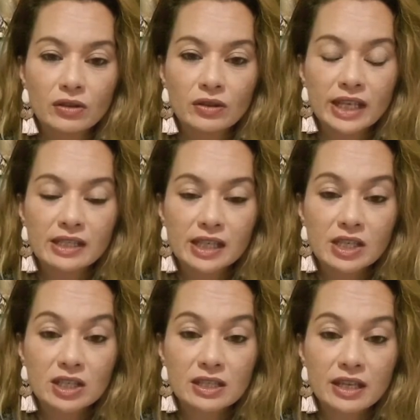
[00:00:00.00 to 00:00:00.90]
They
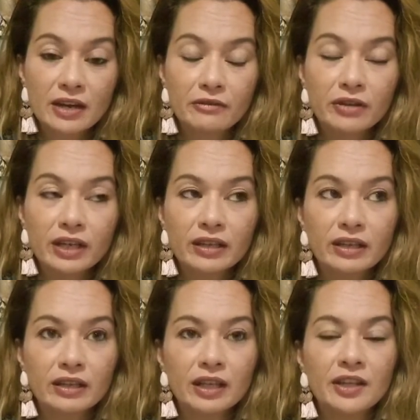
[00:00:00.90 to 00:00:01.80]
teach us
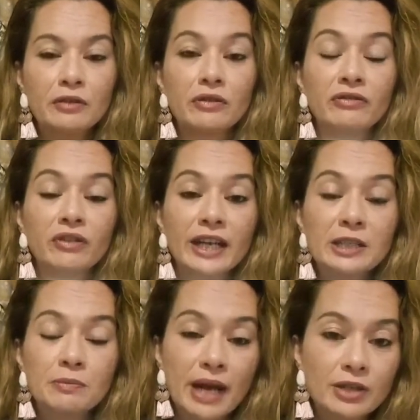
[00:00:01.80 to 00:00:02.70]
everything, and they
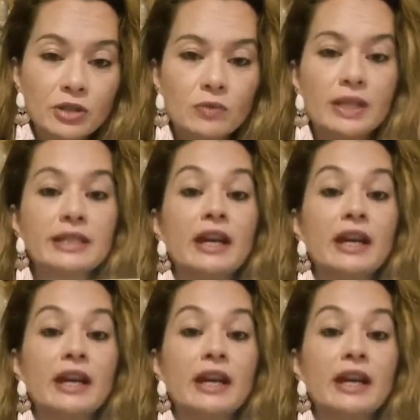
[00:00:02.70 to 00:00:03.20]
reflect back to us